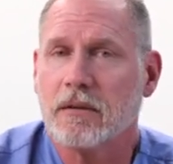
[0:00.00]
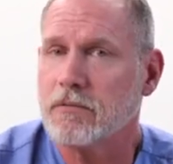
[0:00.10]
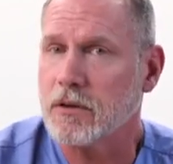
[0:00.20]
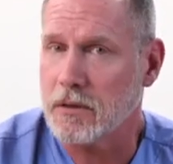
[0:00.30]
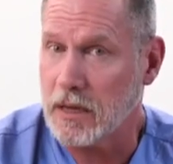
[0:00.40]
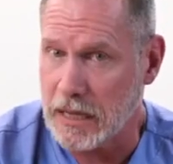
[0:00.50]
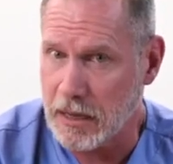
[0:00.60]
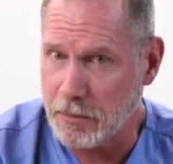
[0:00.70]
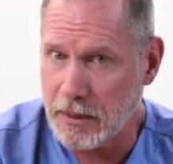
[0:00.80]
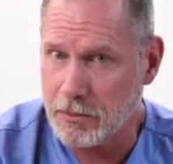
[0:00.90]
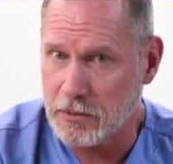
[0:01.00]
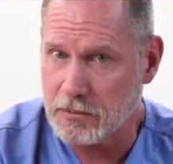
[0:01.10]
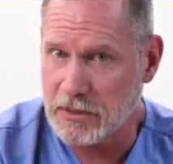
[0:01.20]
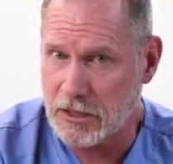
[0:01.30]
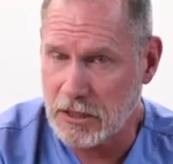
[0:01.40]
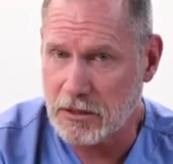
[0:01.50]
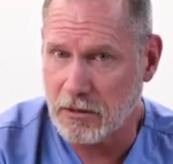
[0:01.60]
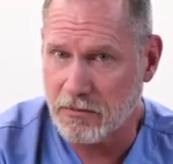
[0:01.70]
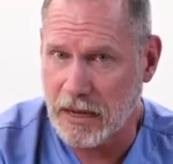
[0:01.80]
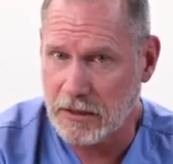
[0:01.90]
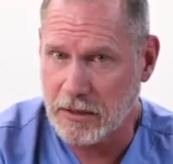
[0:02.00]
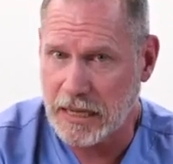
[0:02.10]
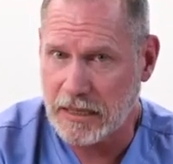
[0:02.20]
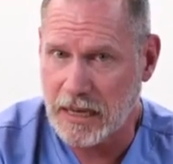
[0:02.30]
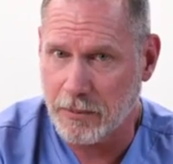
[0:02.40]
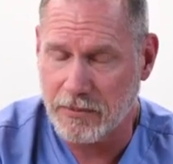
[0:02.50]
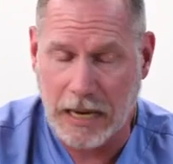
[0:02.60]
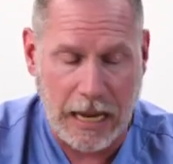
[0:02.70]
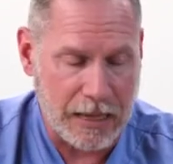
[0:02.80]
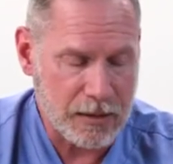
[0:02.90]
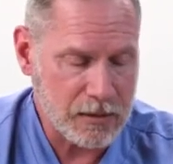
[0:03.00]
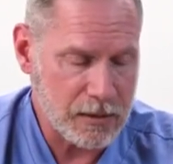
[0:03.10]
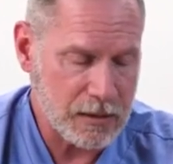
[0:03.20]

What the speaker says: For a lot of people, they just don't follow that type of diet.